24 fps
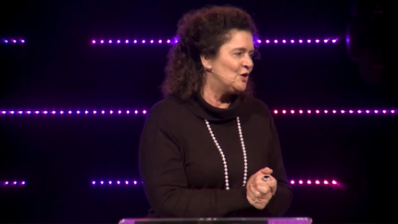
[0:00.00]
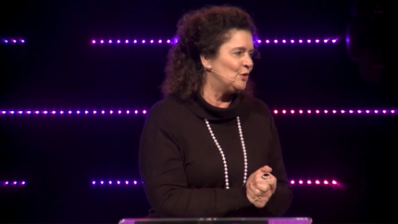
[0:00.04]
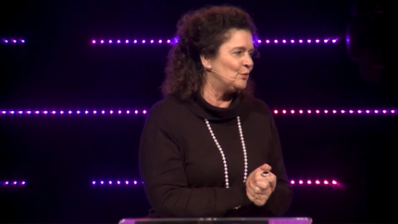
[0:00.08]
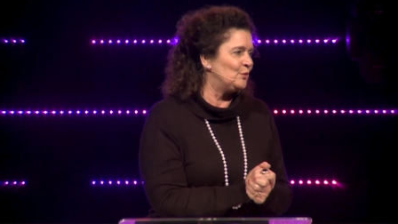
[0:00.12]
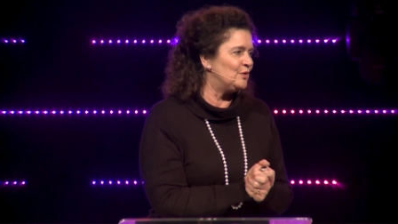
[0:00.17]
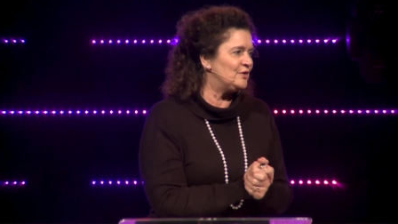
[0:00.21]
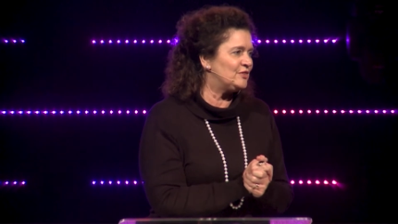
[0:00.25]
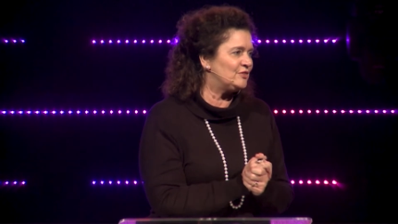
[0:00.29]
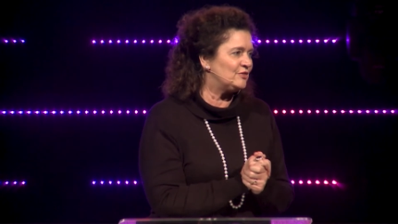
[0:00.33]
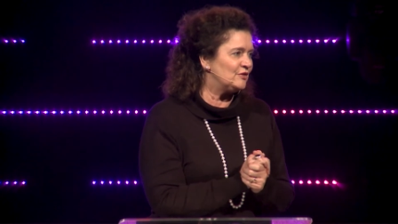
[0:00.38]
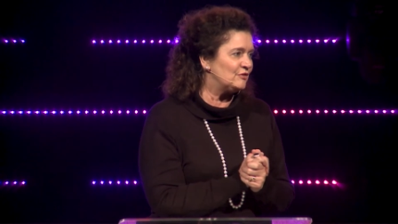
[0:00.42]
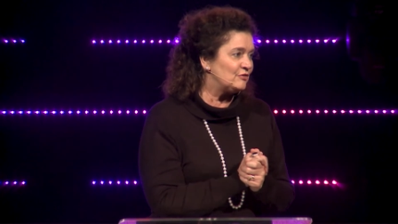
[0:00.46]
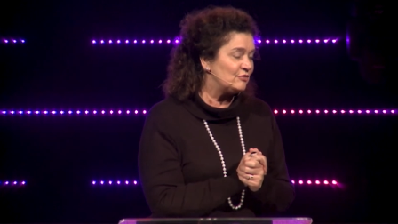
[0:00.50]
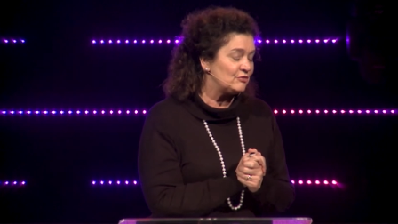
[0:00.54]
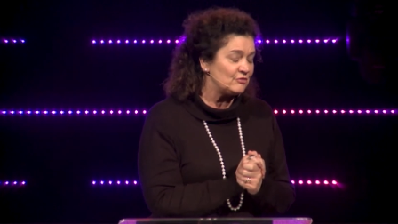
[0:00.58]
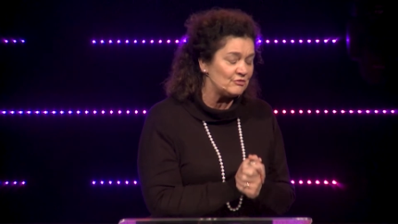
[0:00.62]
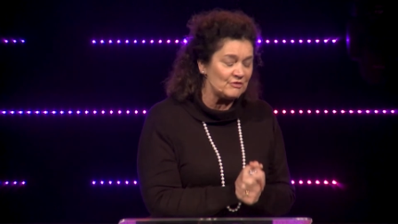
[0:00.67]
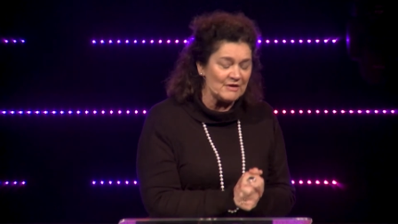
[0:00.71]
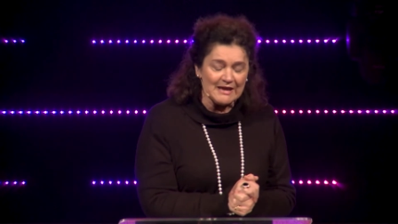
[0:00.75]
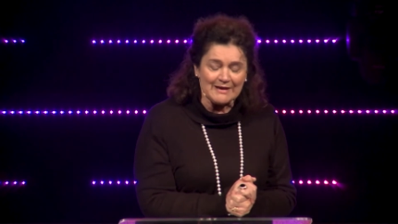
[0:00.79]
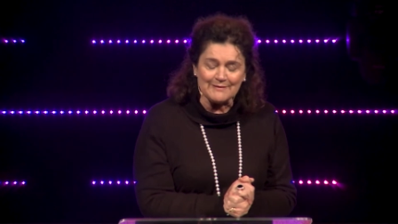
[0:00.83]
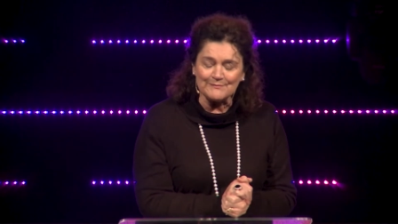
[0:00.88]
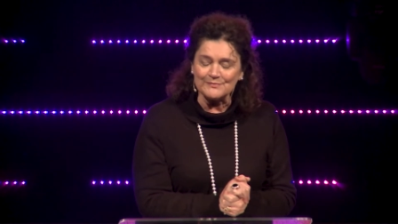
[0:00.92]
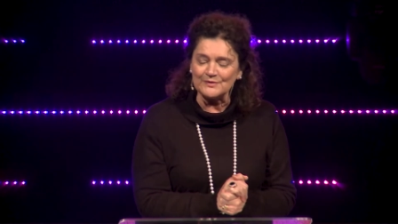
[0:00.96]
with the
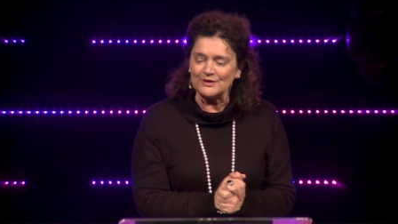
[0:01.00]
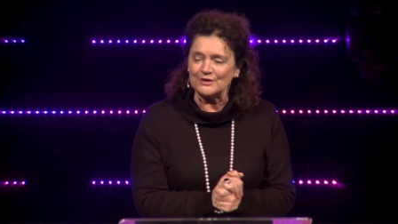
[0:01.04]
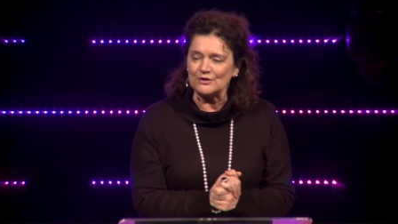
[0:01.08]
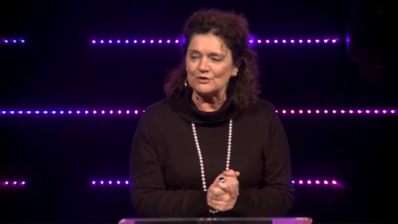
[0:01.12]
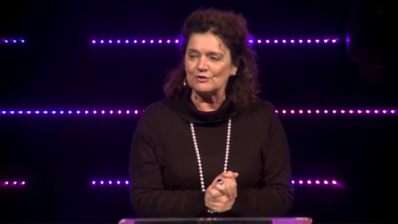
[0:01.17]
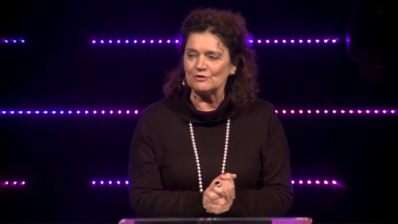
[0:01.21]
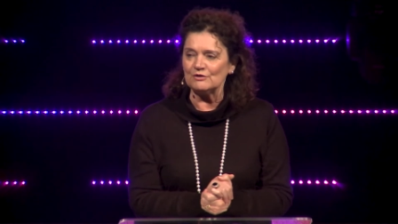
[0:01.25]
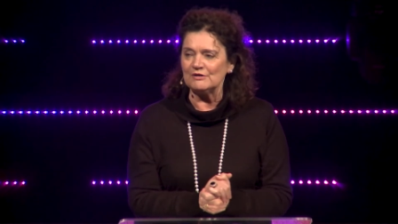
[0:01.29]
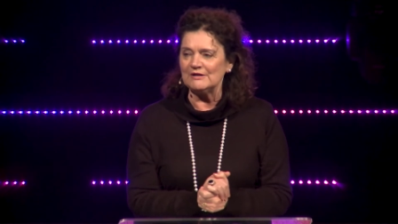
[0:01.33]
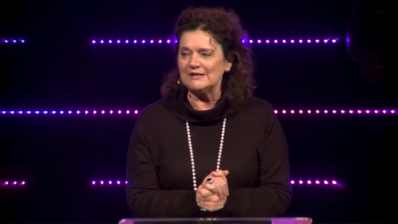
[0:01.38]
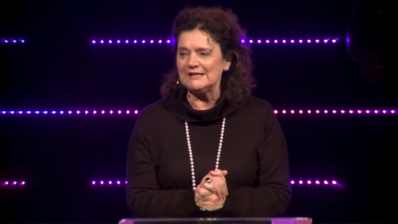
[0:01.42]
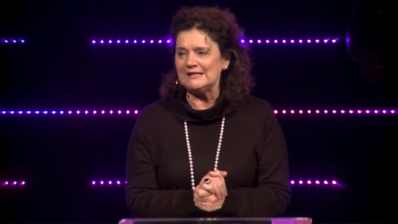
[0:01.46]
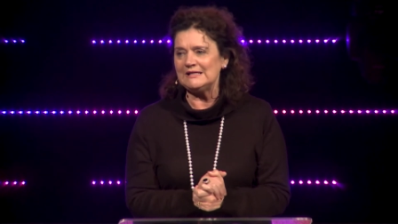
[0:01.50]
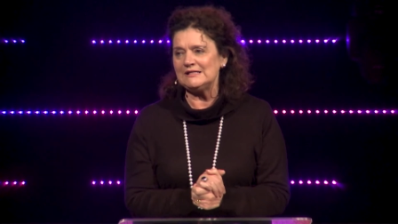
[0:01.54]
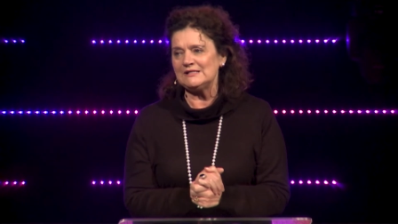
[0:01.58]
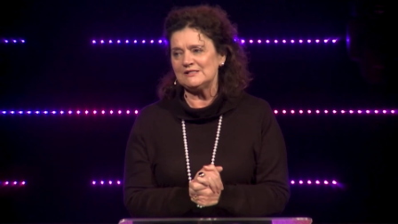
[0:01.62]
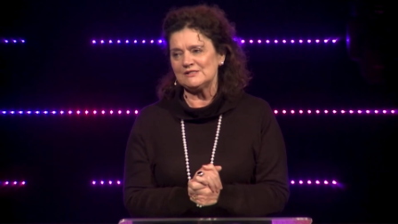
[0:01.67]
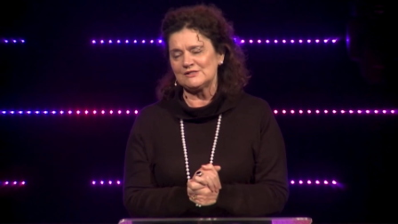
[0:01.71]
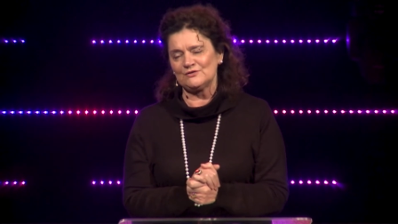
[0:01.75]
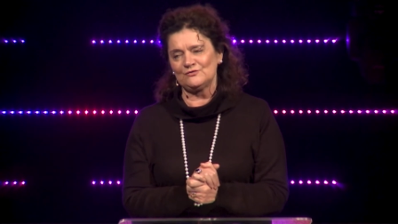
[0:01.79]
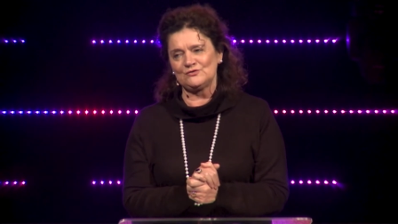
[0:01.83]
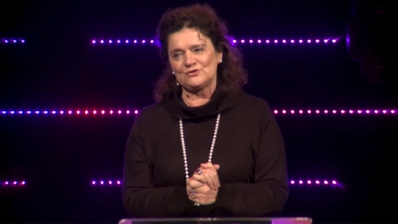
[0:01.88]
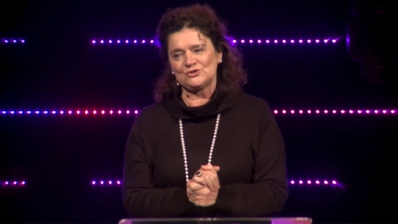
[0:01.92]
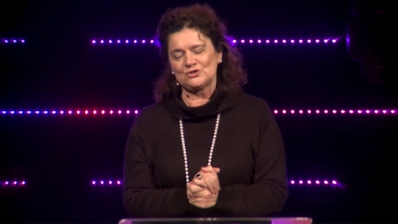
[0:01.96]
theme that your
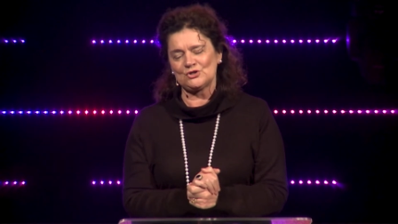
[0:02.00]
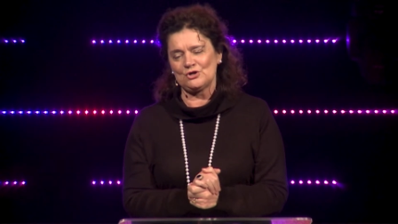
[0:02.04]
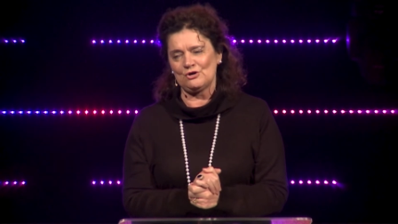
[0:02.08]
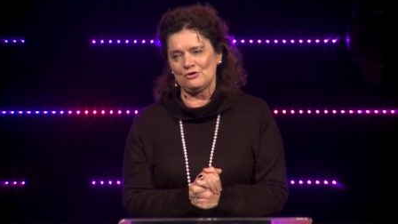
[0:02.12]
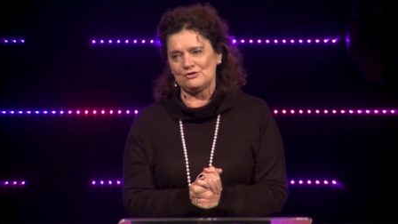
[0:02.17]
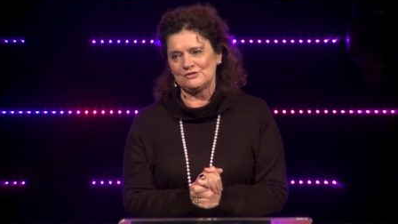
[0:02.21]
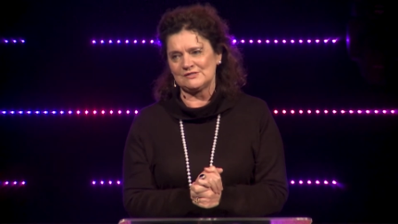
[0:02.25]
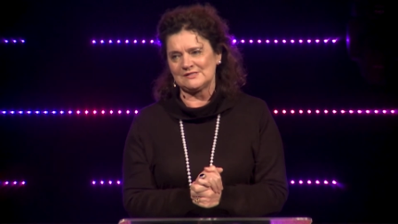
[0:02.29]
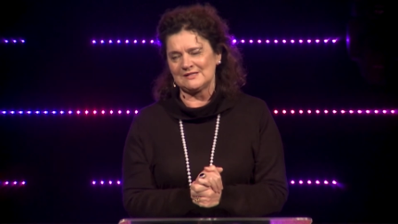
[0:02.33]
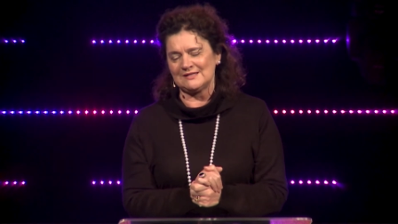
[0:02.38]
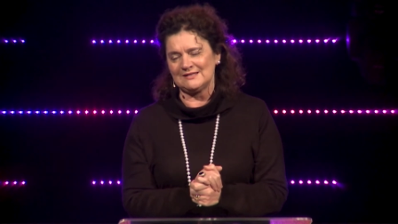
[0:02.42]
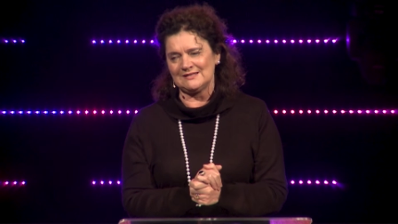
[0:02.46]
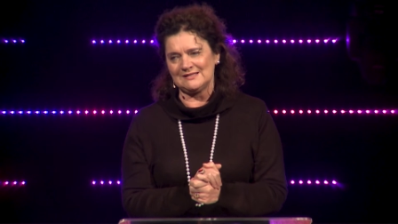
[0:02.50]
leaders have chosen,